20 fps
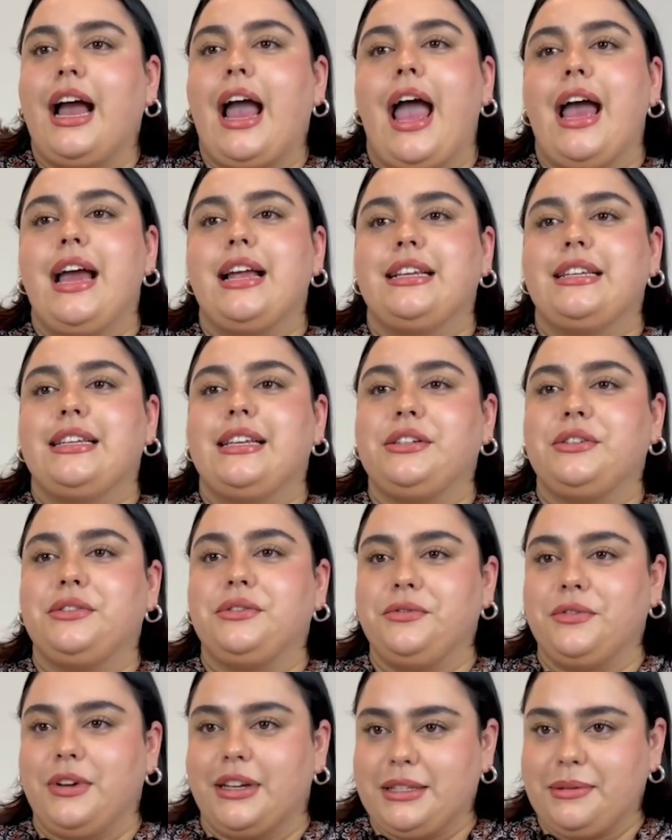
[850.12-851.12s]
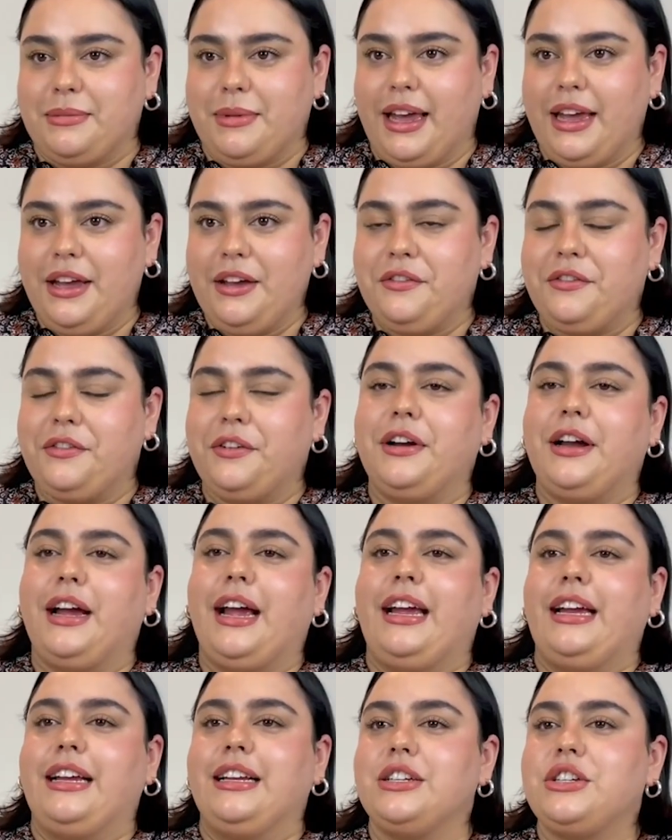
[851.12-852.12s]
and resume for
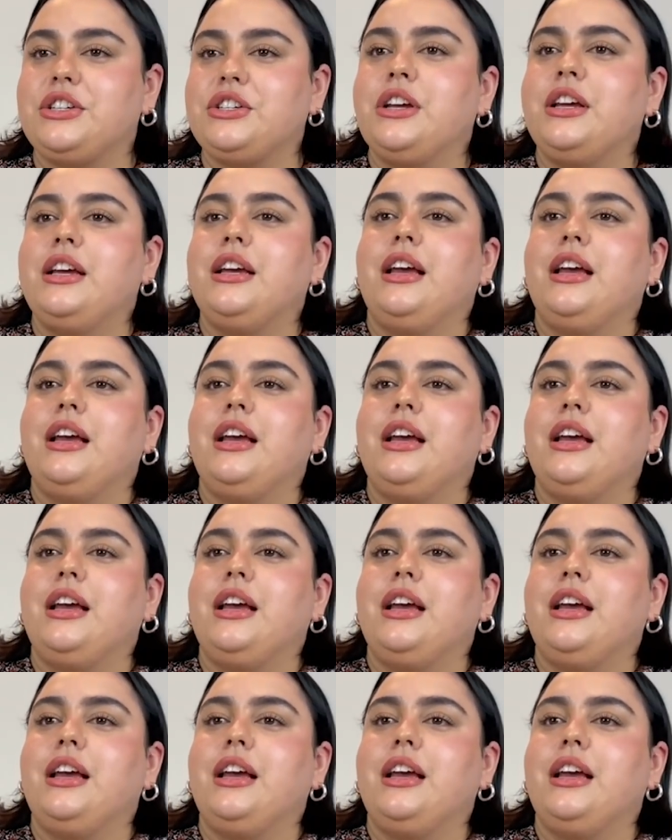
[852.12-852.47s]
each